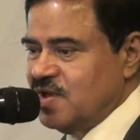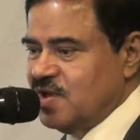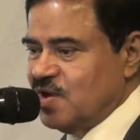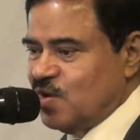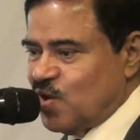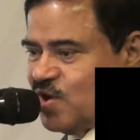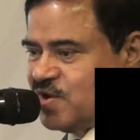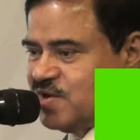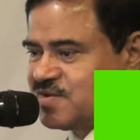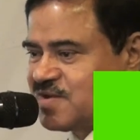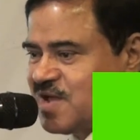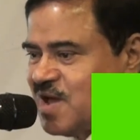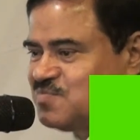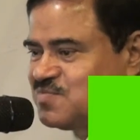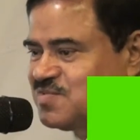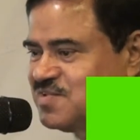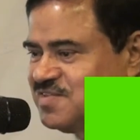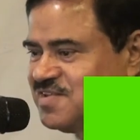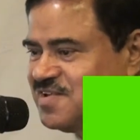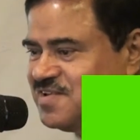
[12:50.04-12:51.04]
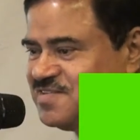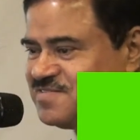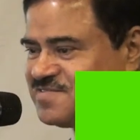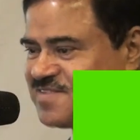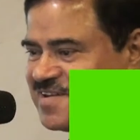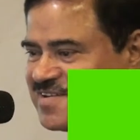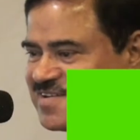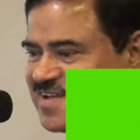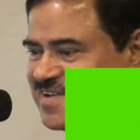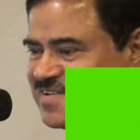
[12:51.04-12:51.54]
When it comes in the
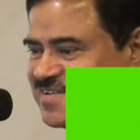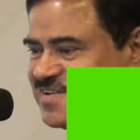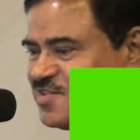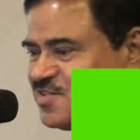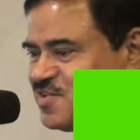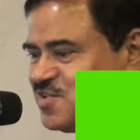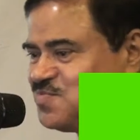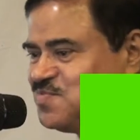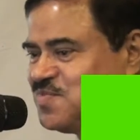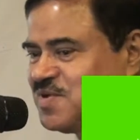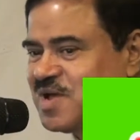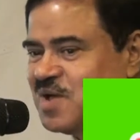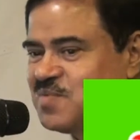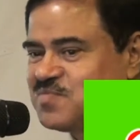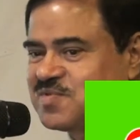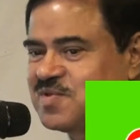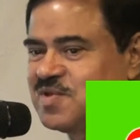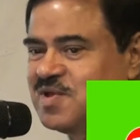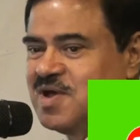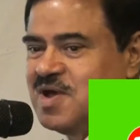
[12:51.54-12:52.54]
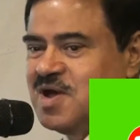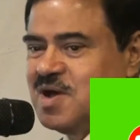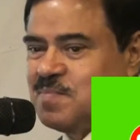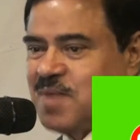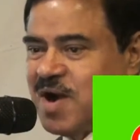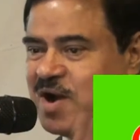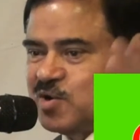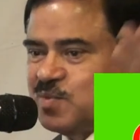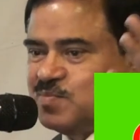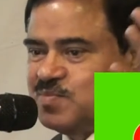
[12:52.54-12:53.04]
inside country, this becomes
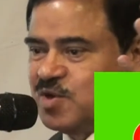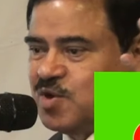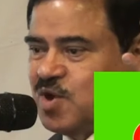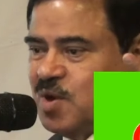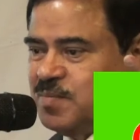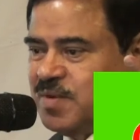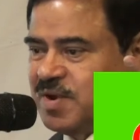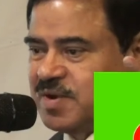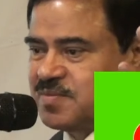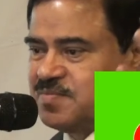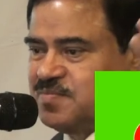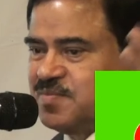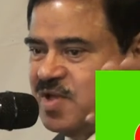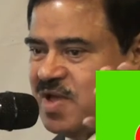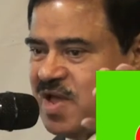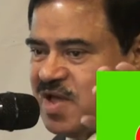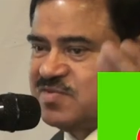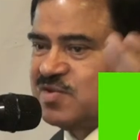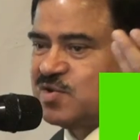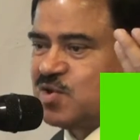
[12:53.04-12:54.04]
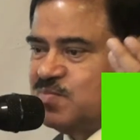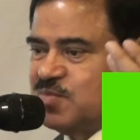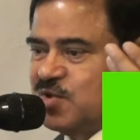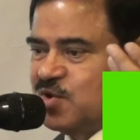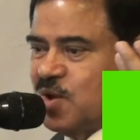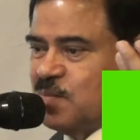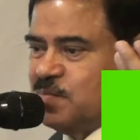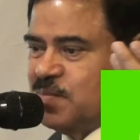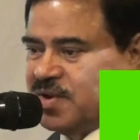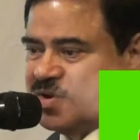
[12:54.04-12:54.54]
part of the government, asset of the
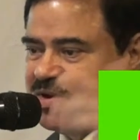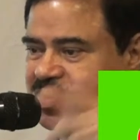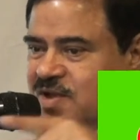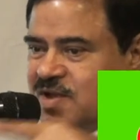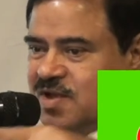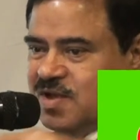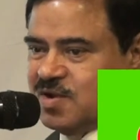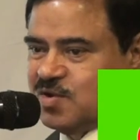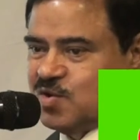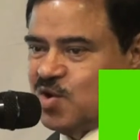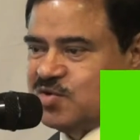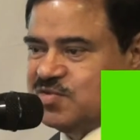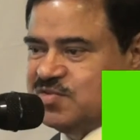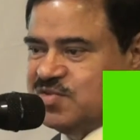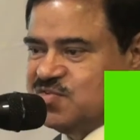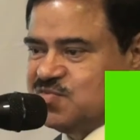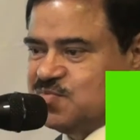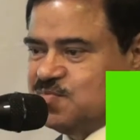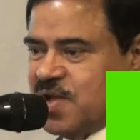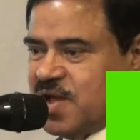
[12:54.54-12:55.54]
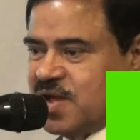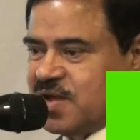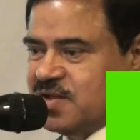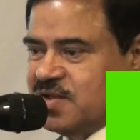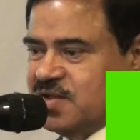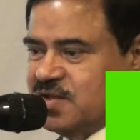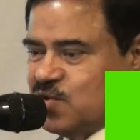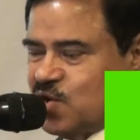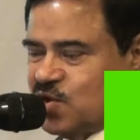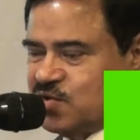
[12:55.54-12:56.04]
government, not this
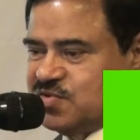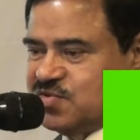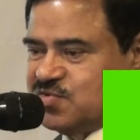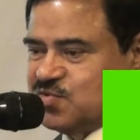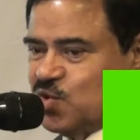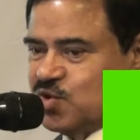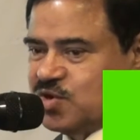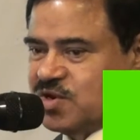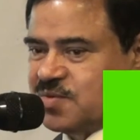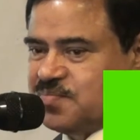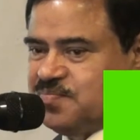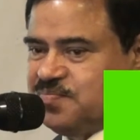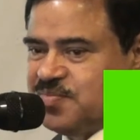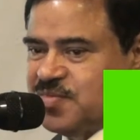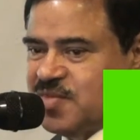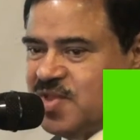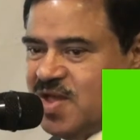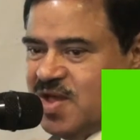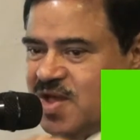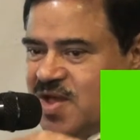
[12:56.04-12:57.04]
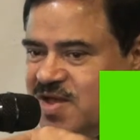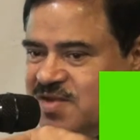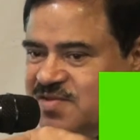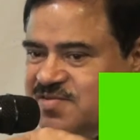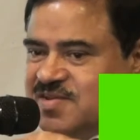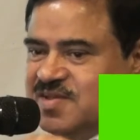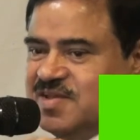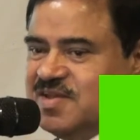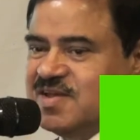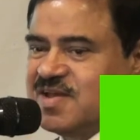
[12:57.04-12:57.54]
bank, not this hotel. And
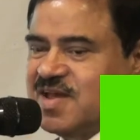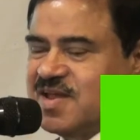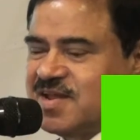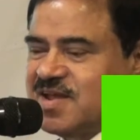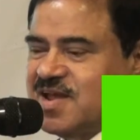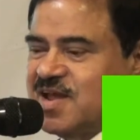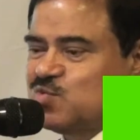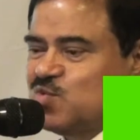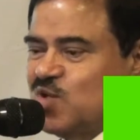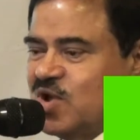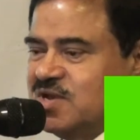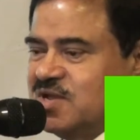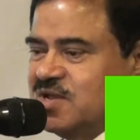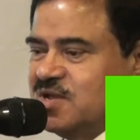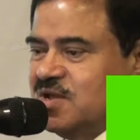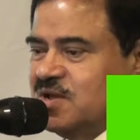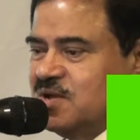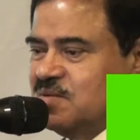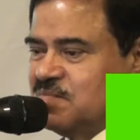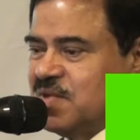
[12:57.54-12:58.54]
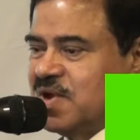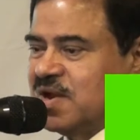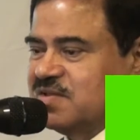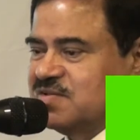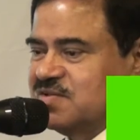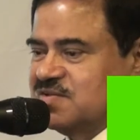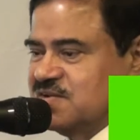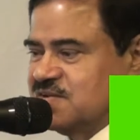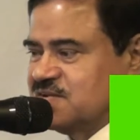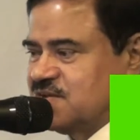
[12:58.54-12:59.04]
she can get only
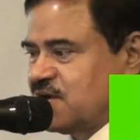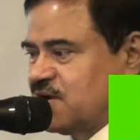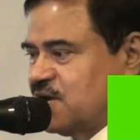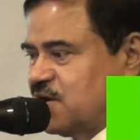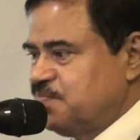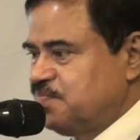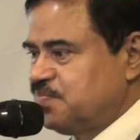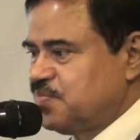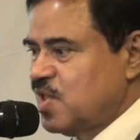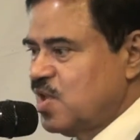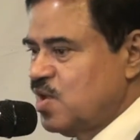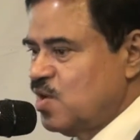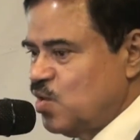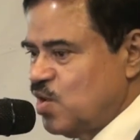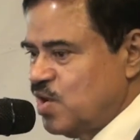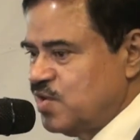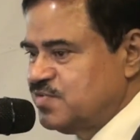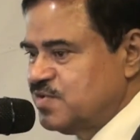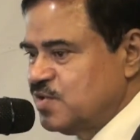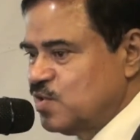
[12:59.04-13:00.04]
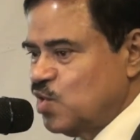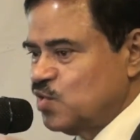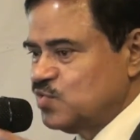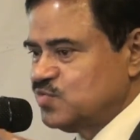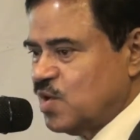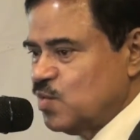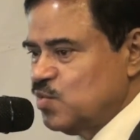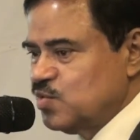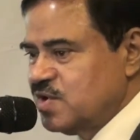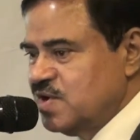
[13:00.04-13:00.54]
Bangladeshi taka. When she
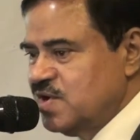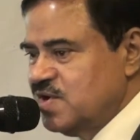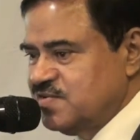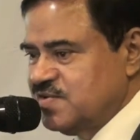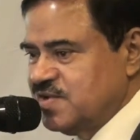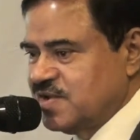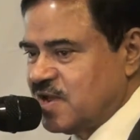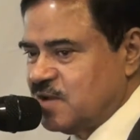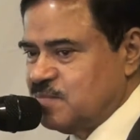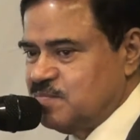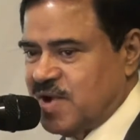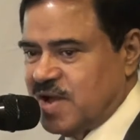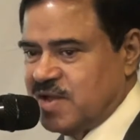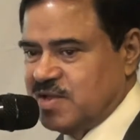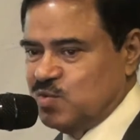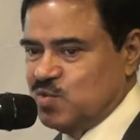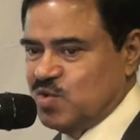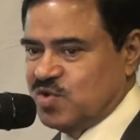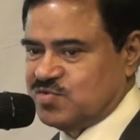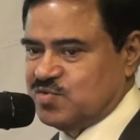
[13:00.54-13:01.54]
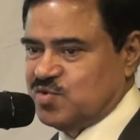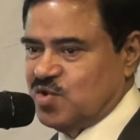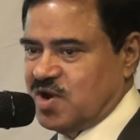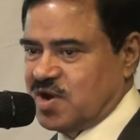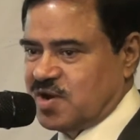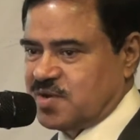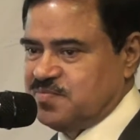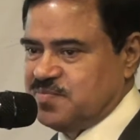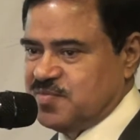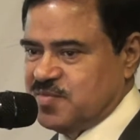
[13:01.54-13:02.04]
goes out, she can buy US
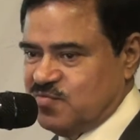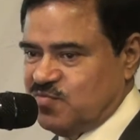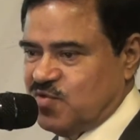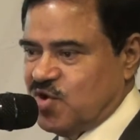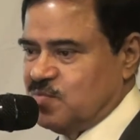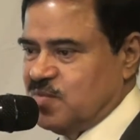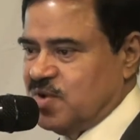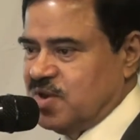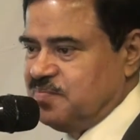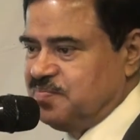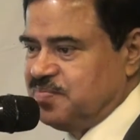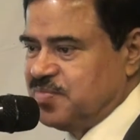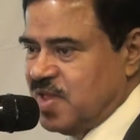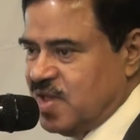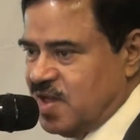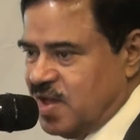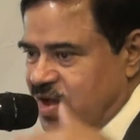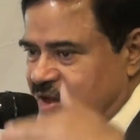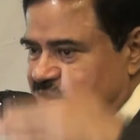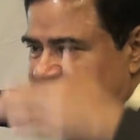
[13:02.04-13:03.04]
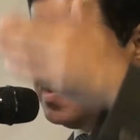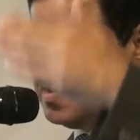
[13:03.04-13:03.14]
dollar formally. And